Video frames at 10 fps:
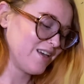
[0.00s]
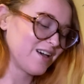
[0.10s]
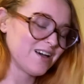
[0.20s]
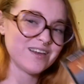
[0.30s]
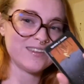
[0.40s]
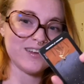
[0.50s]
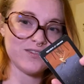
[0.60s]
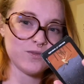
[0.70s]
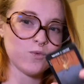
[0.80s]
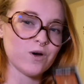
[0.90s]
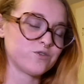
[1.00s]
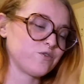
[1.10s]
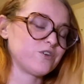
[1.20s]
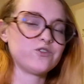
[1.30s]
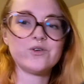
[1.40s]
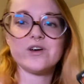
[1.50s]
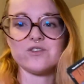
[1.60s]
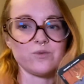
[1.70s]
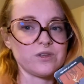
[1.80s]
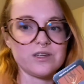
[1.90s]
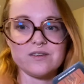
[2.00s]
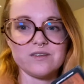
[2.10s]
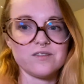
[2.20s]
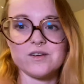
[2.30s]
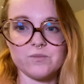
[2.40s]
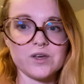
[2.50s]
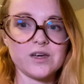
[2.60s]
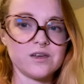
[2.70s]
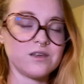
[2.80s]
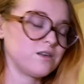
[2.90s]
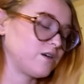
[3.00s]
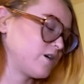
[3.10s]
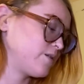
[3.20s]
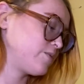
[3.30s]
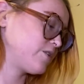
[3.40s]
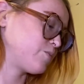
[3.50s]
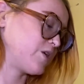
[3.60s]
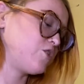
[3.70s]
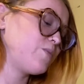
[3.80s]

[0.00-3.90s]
Seven of Wands reversed. You guys are releasing something this month.